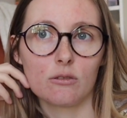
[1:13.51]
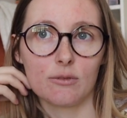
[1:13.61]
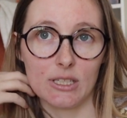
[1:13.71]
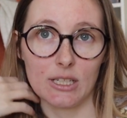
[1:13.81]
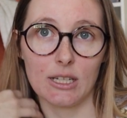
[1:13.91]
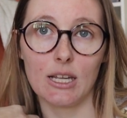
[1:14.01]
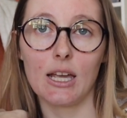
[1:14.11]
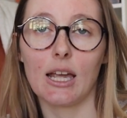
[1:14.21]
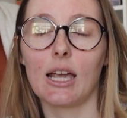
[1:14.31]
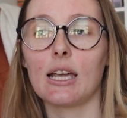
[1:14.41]

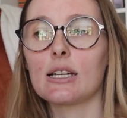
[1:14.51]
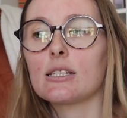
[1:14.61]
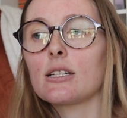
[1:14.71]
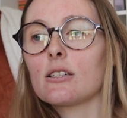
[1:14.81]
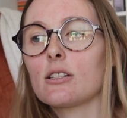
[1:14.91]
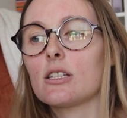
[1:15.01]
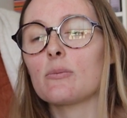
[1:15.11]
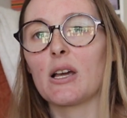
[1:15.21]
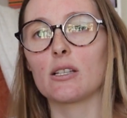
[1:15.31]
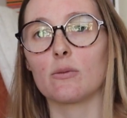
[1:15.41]
recently. And
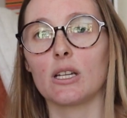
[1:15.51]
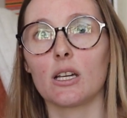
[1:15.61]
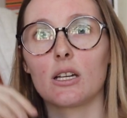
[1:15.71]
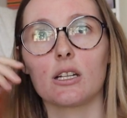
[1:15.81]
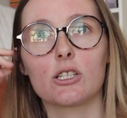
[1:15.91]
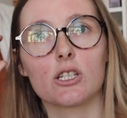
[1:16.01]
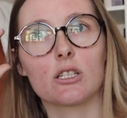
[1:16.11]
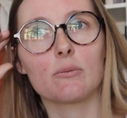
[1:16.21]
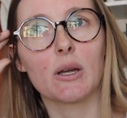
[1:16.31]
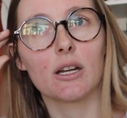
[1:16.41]
this past week, it's
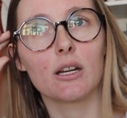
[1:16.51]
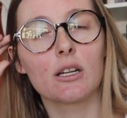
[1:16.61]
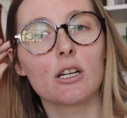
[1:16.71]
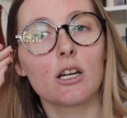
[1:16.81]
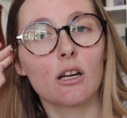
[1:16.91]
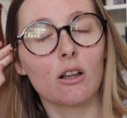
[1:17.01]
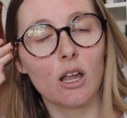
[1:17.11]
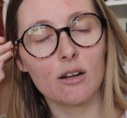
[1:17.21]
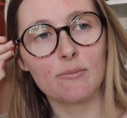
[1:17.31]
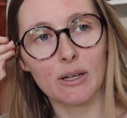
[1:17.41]
just been a
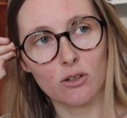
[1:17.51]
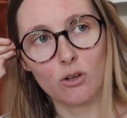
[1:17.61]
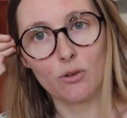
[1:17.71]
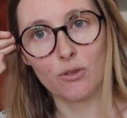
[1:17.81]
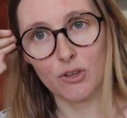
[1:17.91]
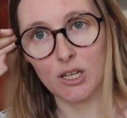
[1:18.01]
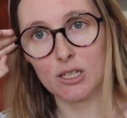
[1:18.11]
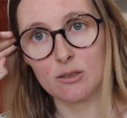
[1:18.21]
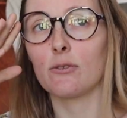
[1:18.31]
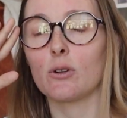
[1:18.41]
lot of medical
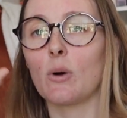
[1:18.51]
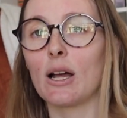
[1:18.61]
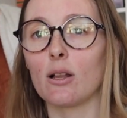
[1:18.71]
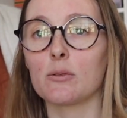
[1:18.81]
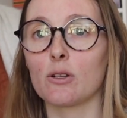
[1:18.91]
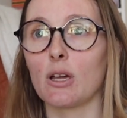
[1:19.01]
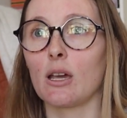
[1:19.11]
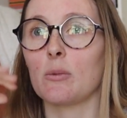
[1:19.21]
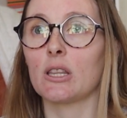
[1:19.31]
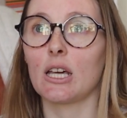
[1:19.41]
things. For a while I was
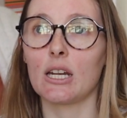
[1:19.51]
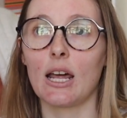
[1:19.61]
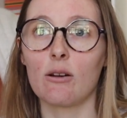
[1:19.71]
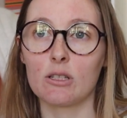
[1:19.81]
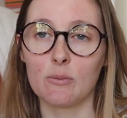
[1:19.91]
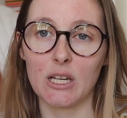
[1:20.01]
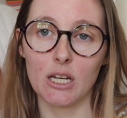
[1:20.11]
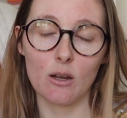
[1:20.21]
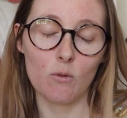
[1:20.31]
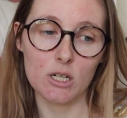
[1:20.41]
okay, but then now it's been
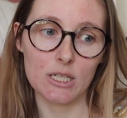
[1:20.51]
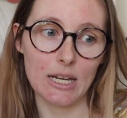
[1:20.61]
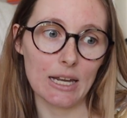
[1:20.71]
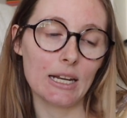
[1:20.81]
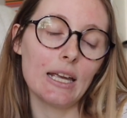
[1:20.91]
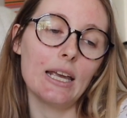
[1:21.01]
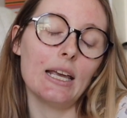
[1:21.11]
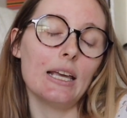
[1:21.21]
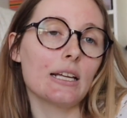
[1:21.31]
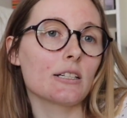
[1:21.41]
getting worse again.
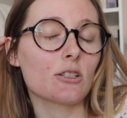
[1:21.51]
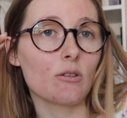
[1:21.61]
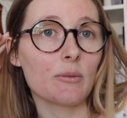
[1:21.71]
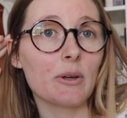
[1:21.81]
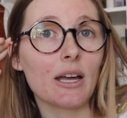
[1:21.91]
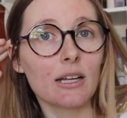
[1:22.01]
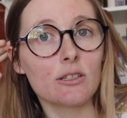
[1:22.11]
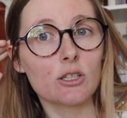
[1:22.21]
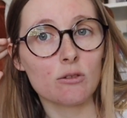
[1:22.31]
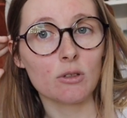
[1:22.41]
And so I've
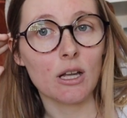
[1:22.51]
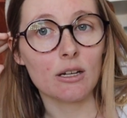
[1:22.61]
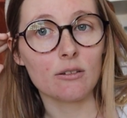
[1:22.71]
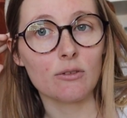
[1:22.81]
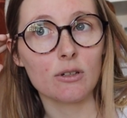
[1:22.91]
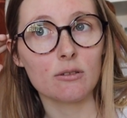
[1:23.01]
had to do a lot of